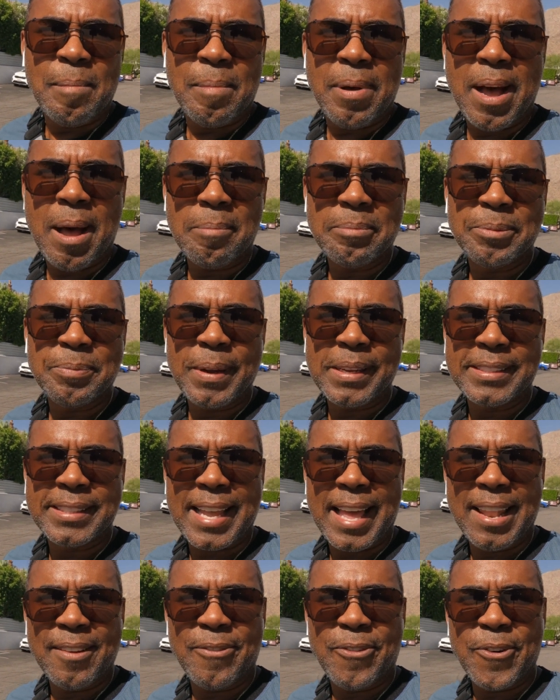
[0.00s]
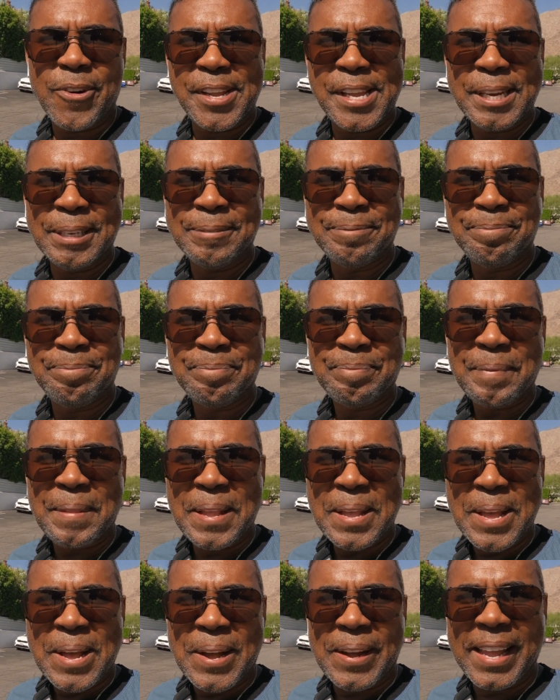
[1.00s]
Palm Springs, California.
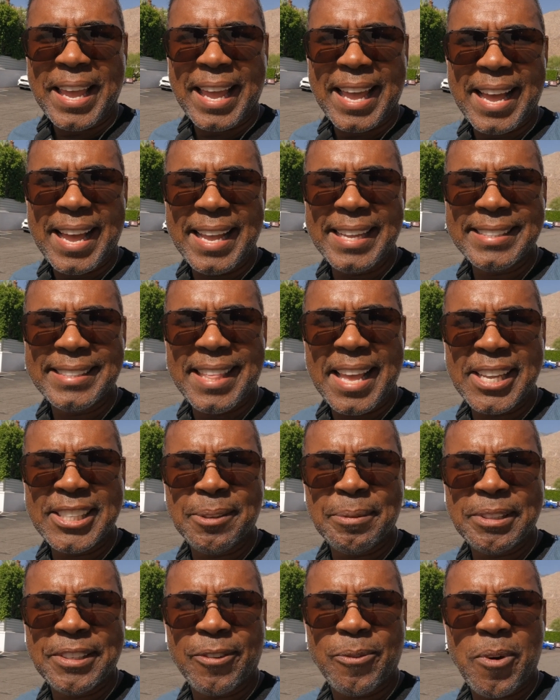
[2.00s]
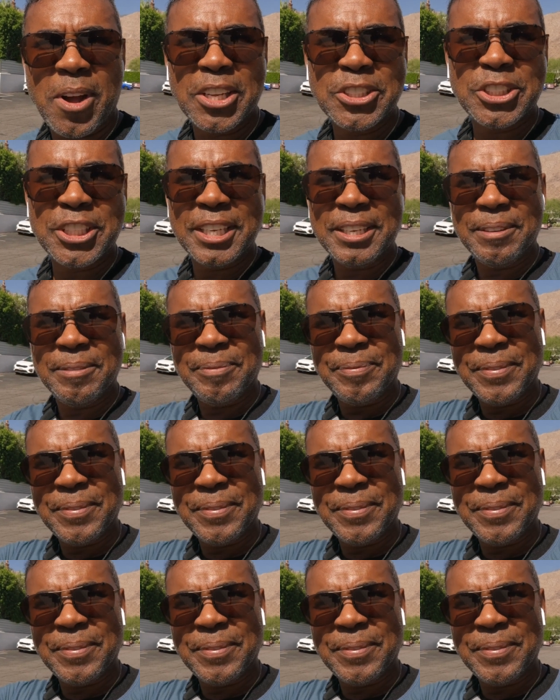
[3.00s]
Okay guys, thanks so much for watching.